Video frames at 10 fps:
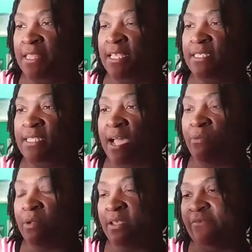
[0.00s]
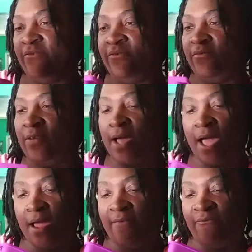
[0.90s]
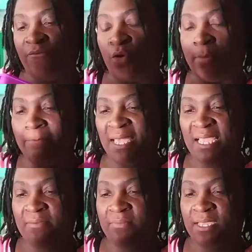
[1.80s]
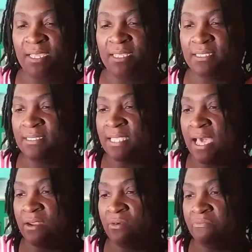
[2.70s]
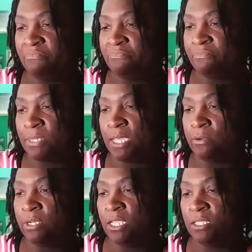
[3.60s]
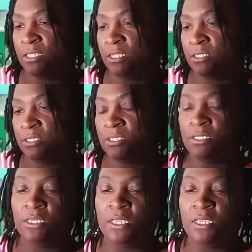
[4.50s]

This not really for me because I don't need this.